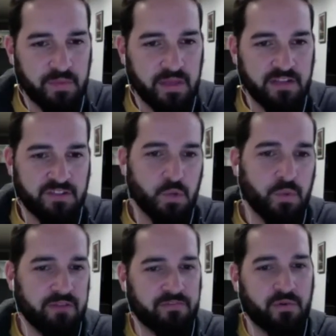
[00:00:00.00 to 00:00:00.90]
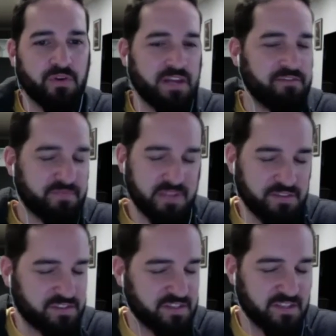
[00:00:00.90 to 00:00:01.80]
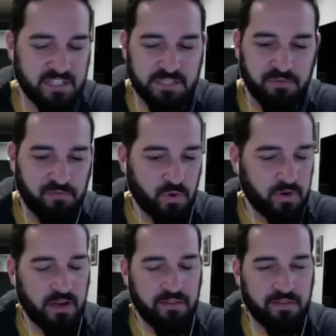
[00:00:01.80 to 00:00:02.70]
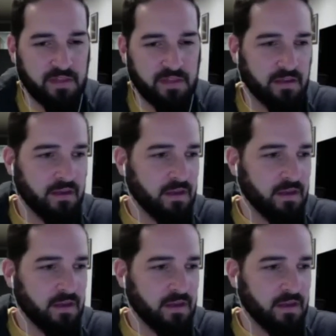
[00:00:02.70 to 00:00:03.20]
And so we, of course, I've said this to the kids before, you know, I think